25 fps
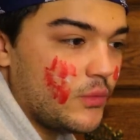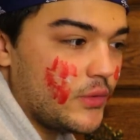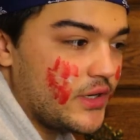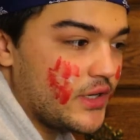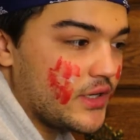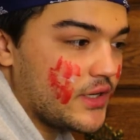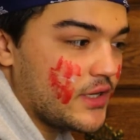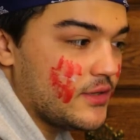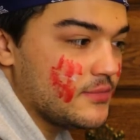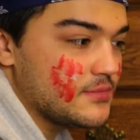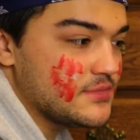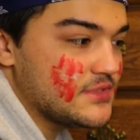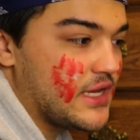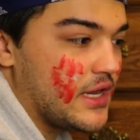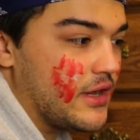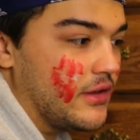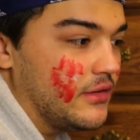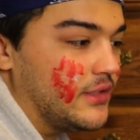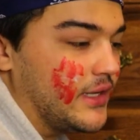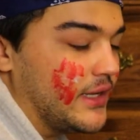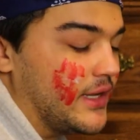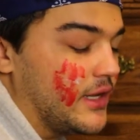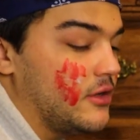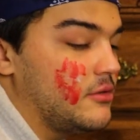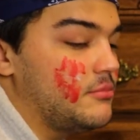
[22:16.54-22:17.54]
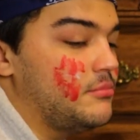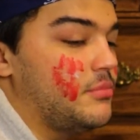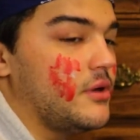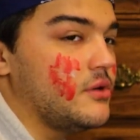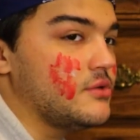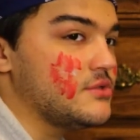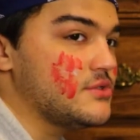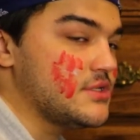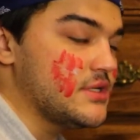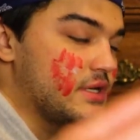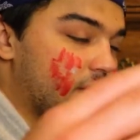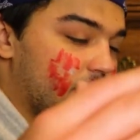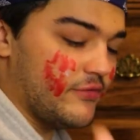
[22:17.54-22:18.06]
when it comes out. Like, I would
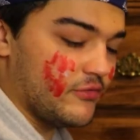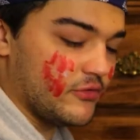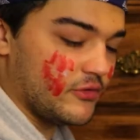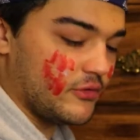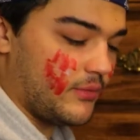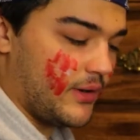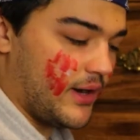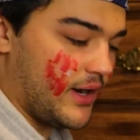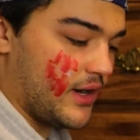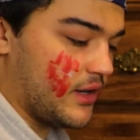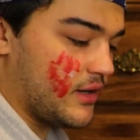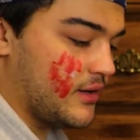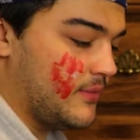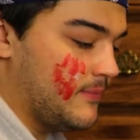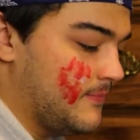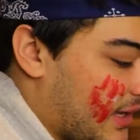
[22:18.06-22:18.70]
post it everywhere,